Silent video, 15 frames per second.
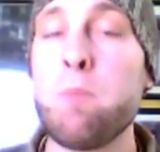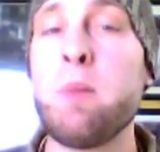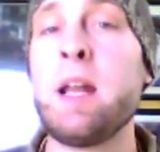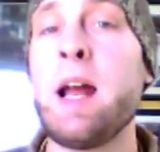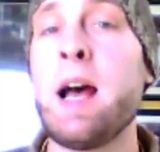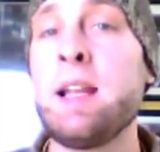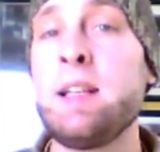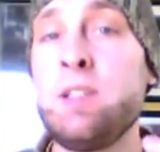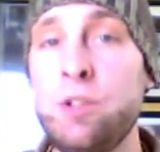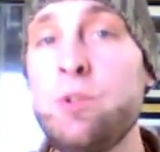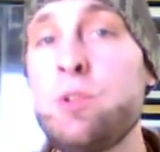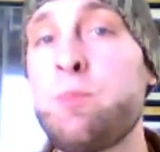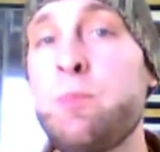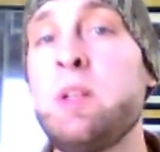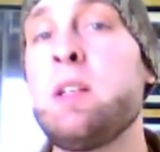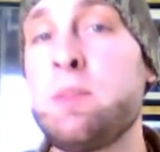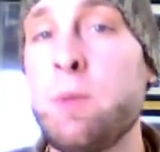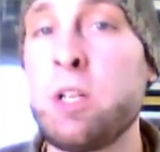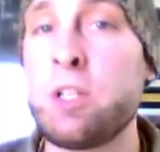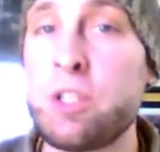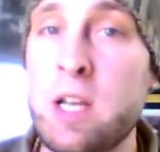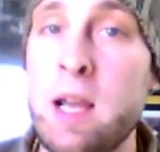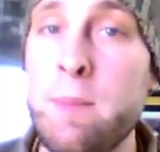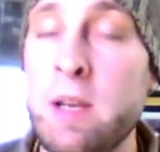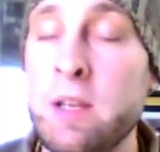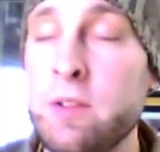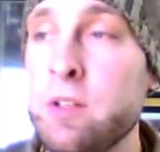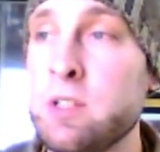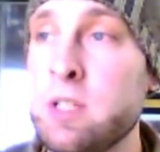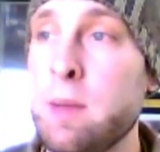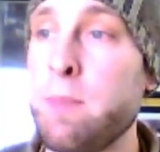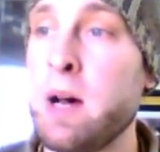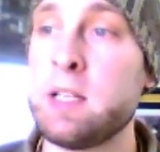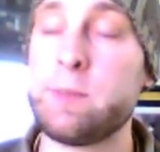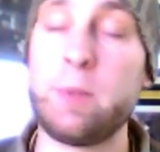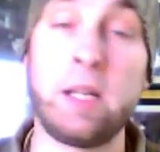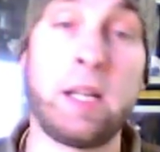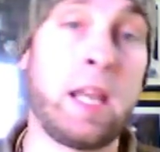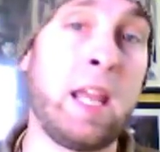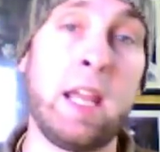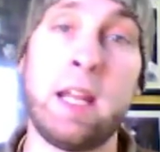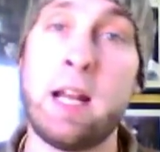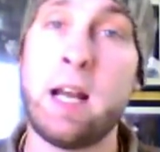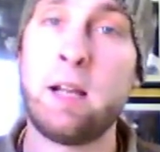But I do spend as much time out there as I possibly can.